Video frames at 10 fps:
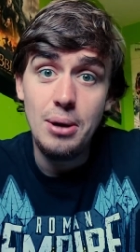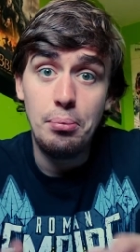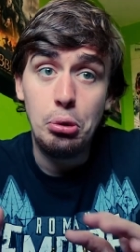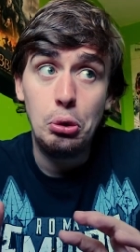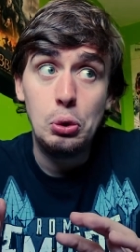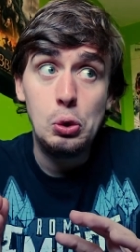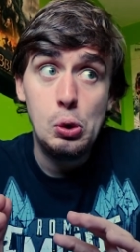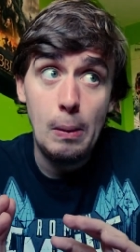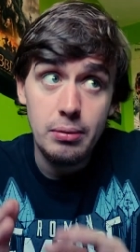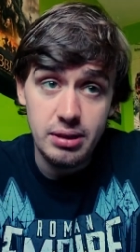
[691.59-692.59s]

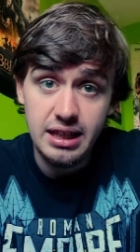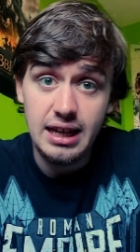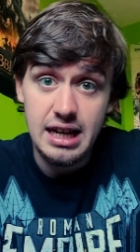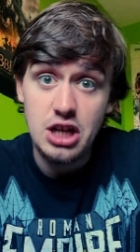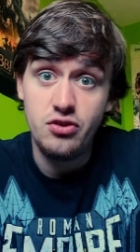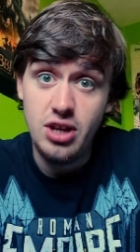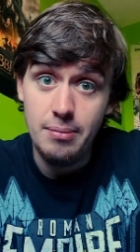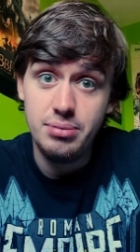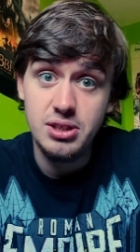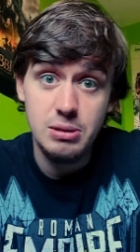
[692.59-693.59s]
Probably at Clash of
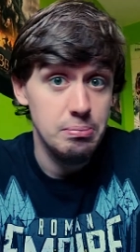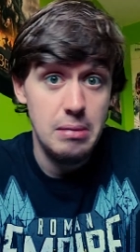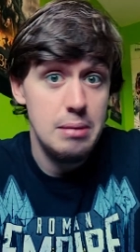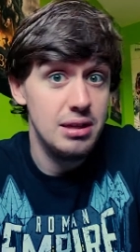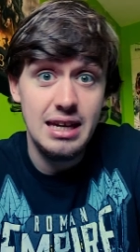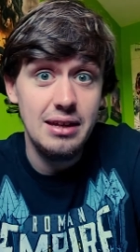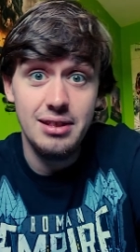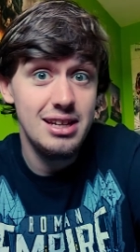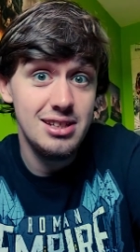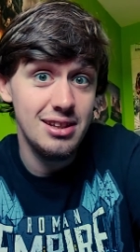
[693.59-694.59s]
Champions, and maybe Keith
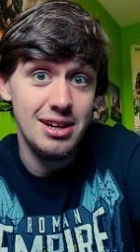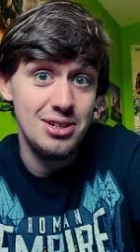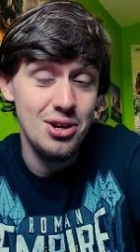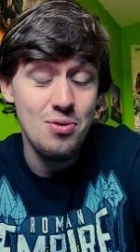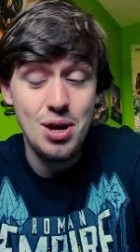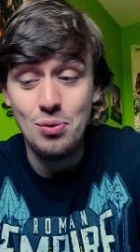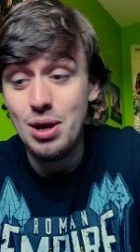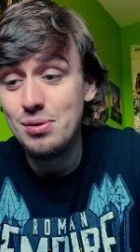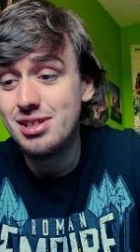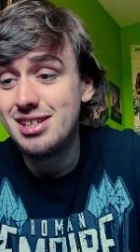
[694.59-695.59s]
Lee's in there too.
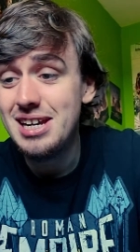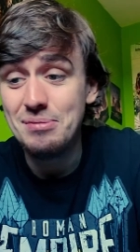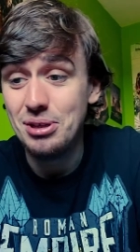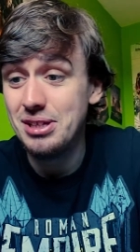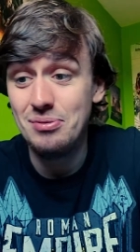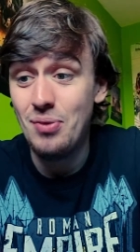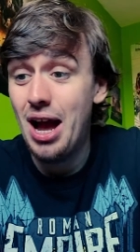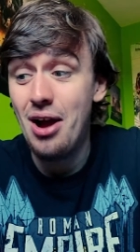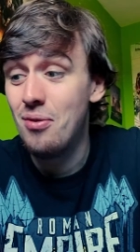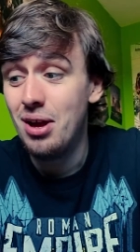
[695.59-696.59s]
We will see. But
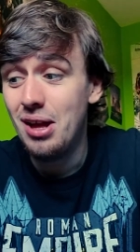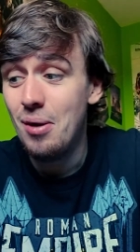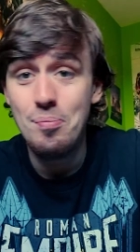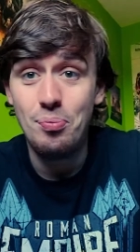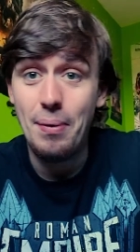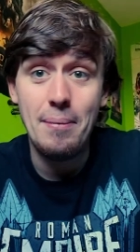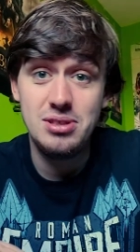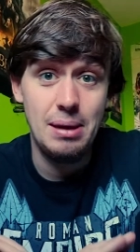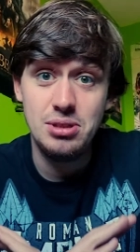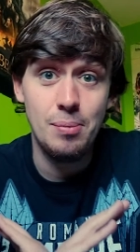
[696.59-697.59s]
wow.
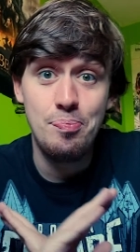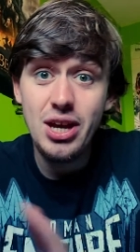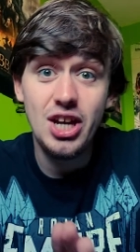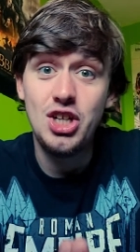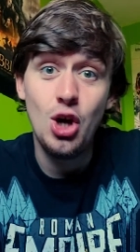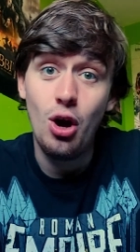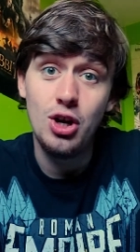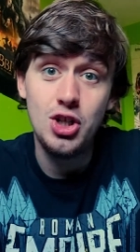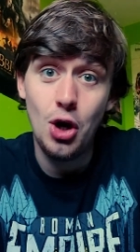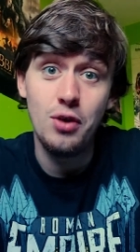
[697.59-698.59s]
That was the biggest
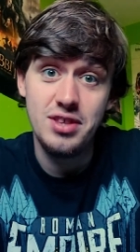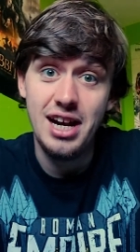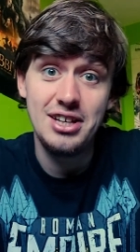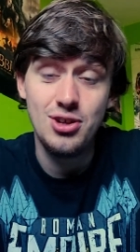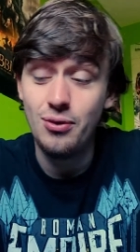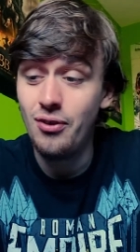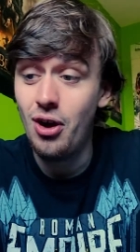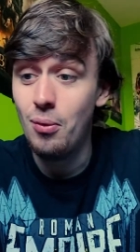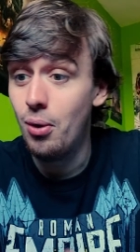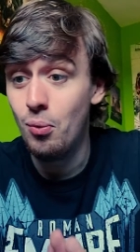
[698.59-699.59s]
shock of the night so
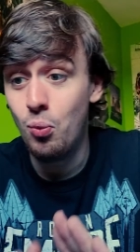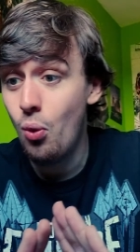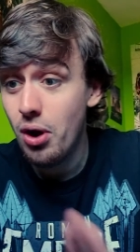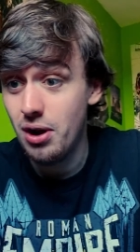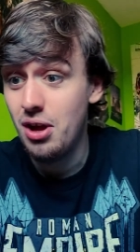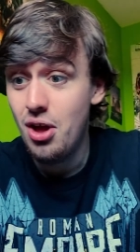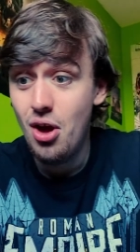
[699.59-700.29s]
far. What